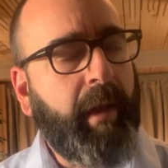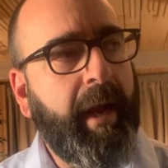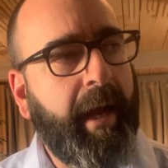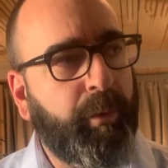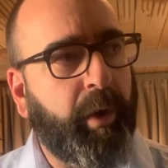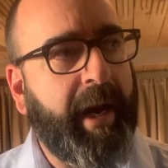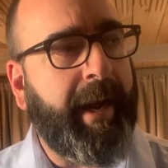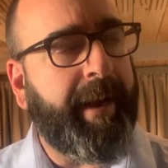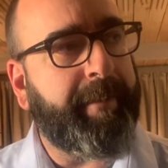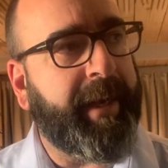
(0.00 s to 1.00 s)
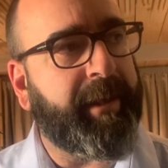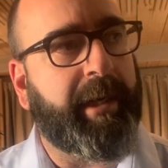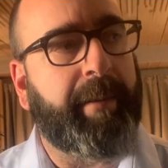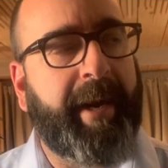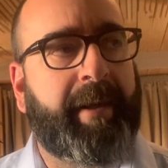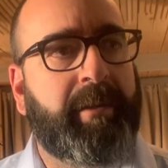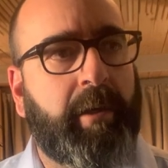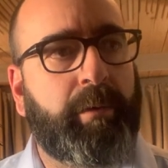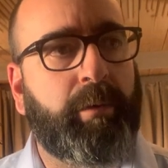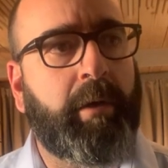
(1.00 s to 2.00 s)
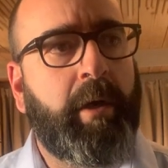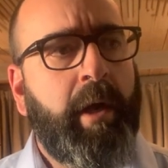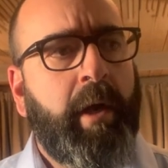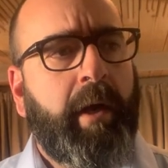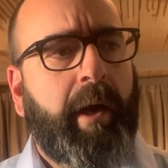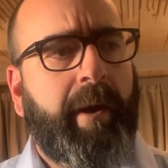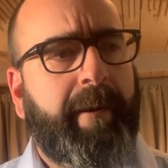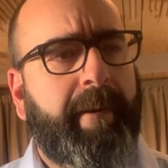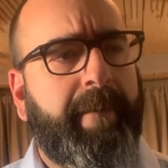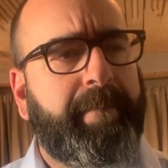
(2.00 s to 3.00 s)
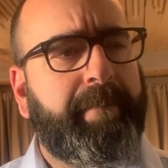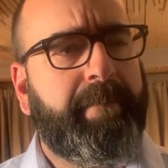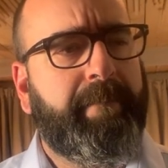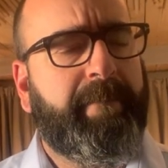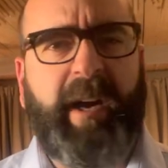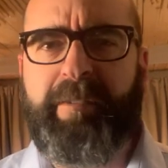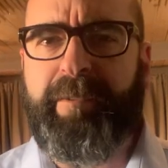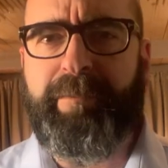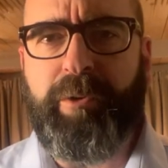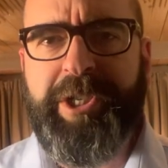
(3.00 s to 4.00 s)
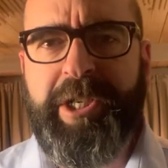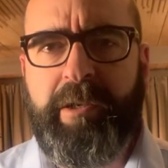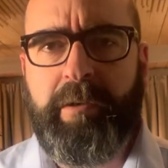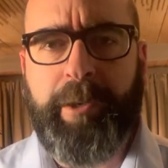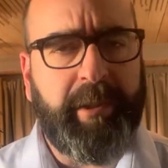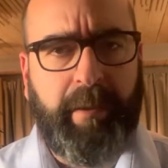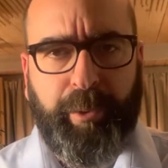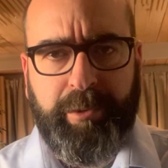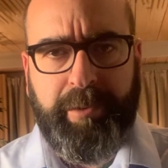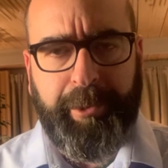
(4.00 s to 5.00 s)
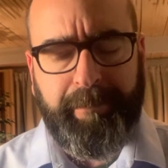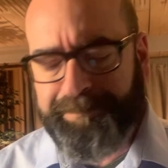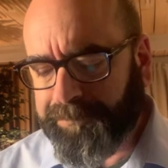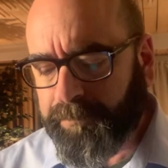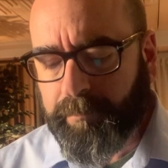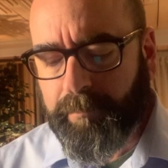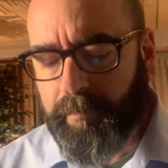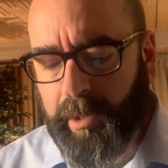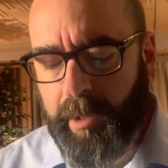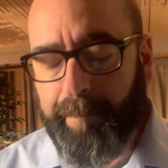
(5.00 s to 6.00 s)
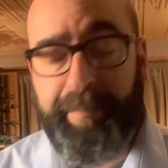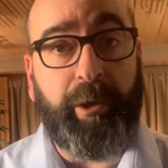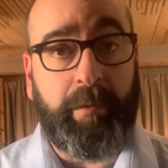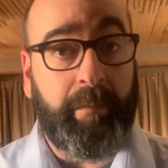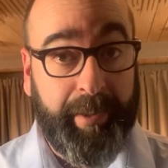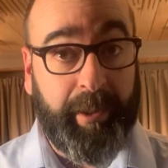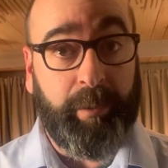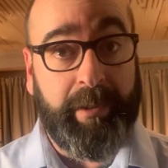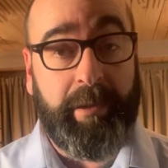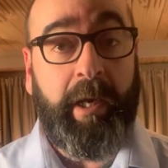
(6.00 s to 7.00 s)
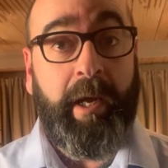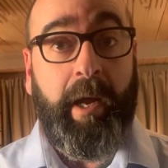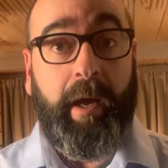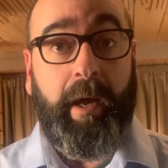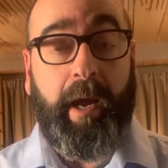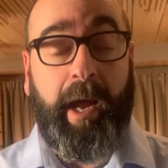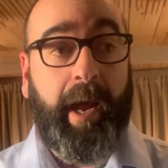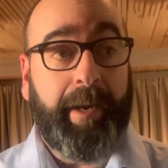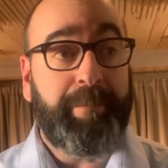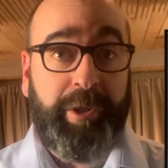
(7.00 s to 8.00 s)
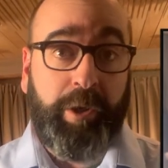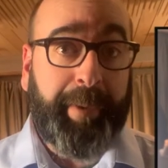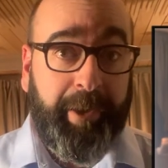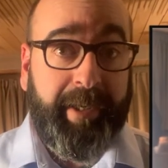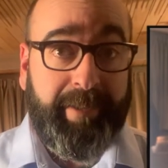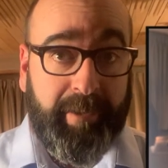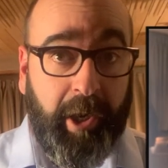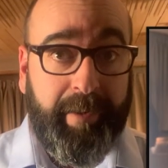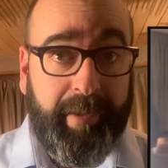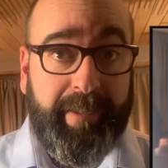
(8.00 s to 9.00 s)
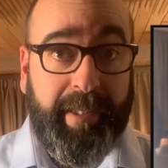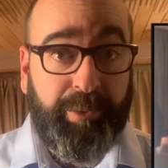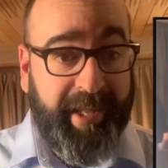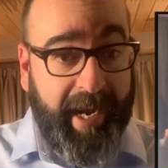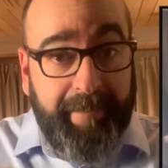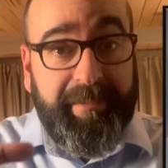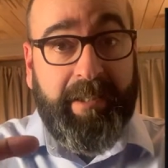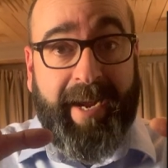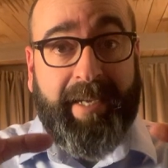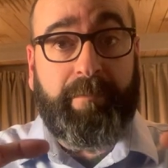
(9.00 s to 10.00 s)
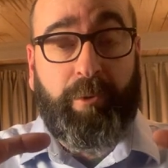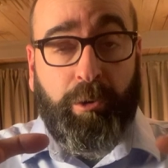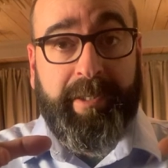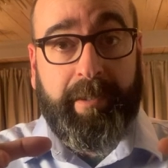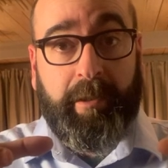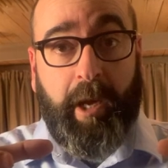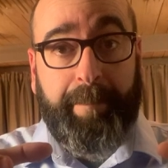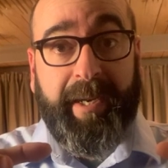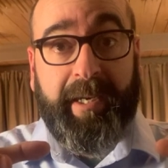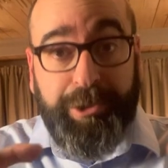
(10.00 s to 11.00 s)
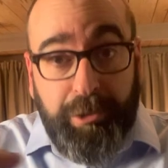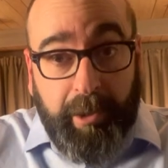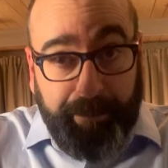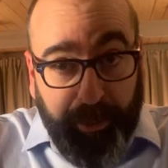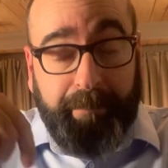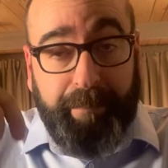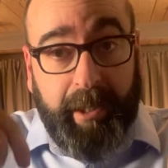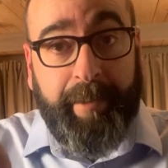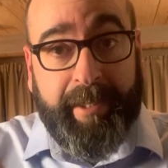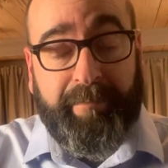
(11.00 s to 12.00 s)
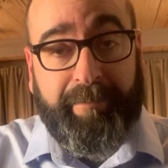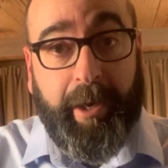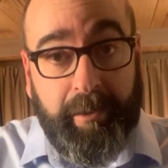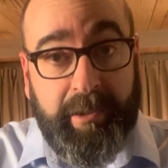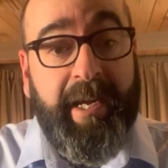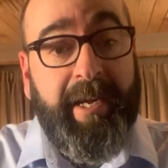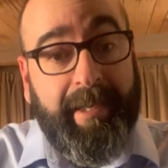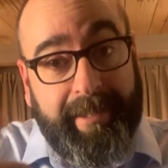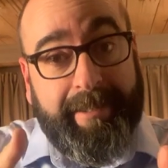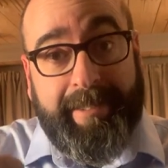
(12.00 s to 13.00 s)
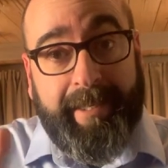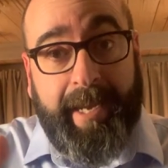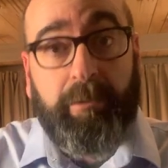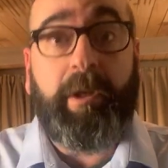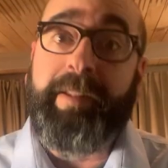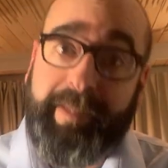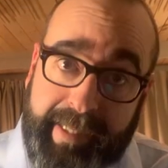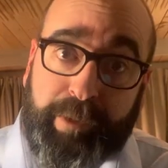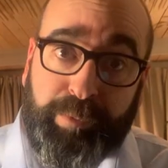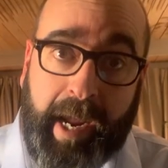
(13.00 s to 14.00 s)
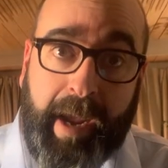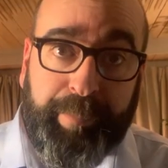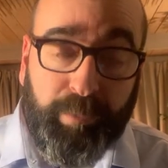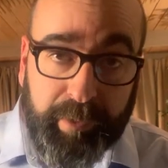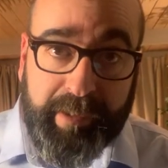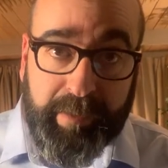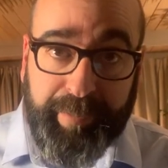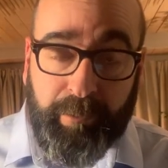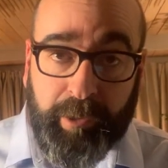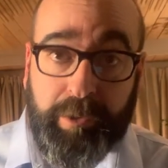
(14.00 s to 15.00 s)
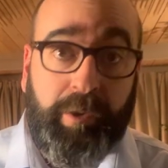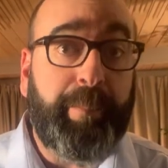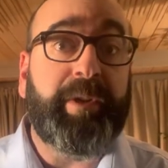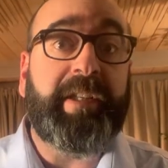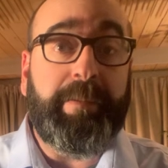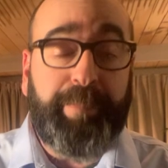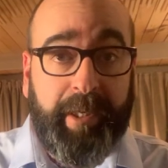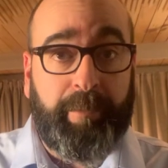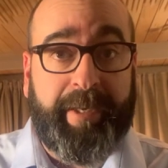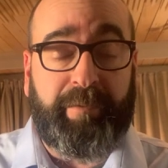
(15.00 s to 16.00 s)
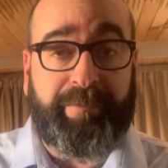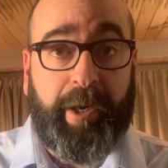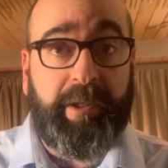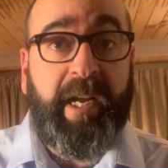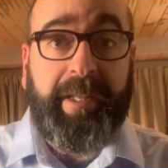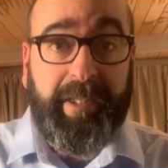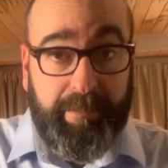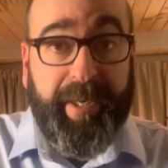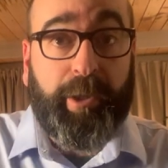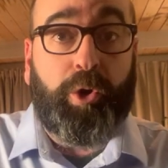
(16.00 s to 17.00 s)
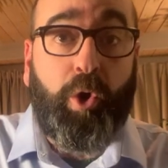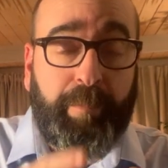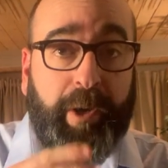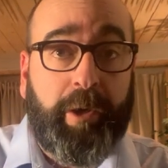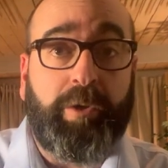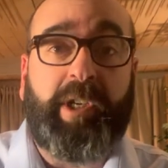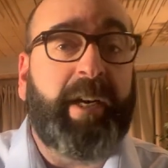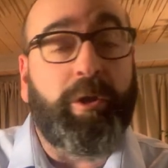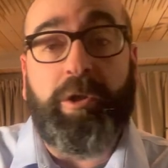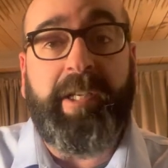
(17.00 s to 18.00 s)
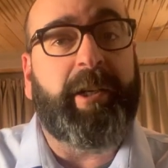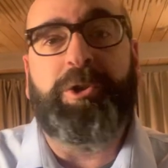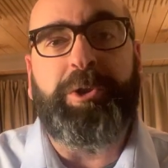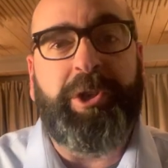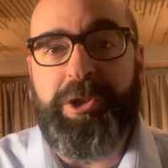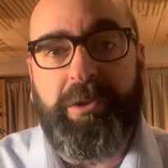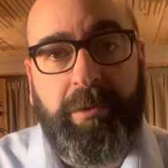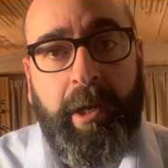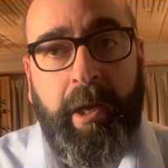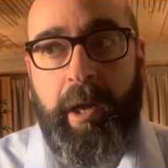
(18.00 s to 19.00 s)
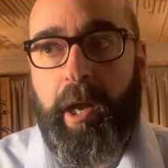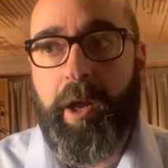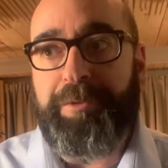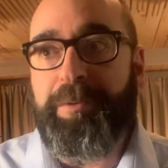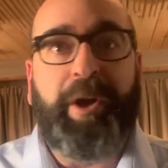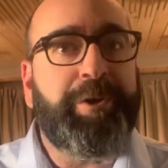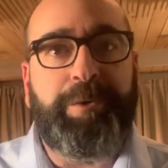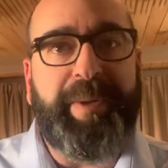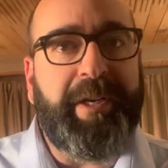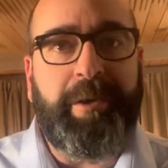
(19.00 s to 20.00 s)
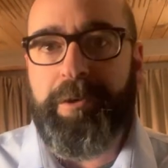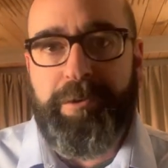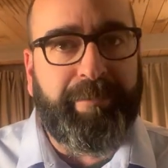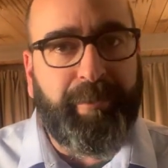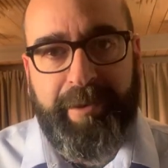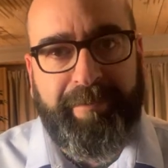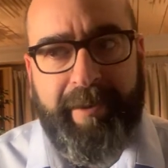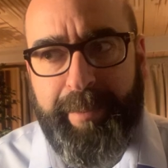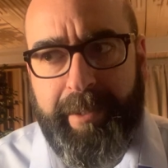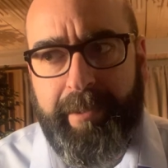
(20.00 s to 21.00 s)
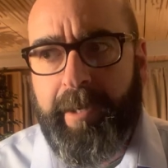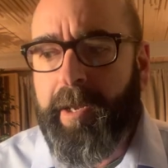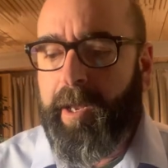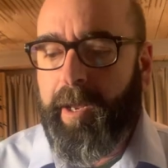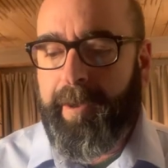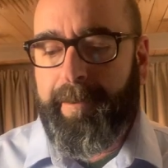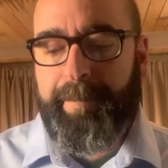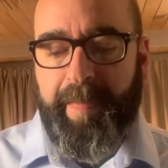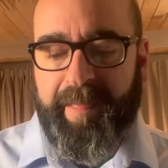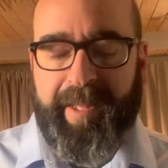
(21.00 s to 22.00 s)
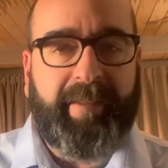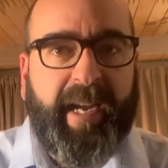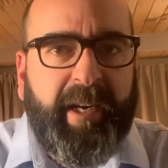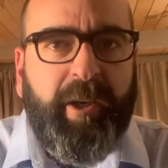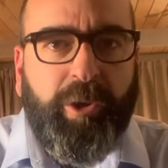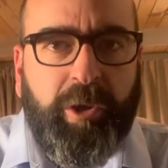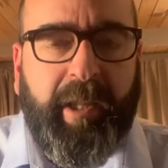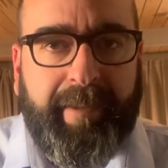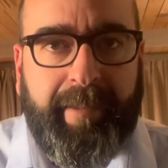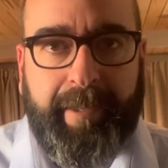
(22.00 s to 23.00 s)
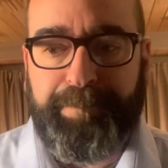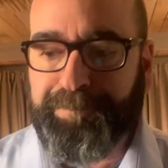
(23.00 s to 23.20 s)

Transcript: And what I managed to get my hands on were um, 5U4G. Anyways, I'll post them here. Bigger, bigger ones. And Musical Paradise thought of this. That's why they have these massive holes at the top because you can put bigger rectifiers that stick out. That's what happened with these big ones. So I put these bigger rectifiers, these bigger Coke bottles, kind of looks like a traditional uh, 300B or 245B. Um, they, they kind of look like that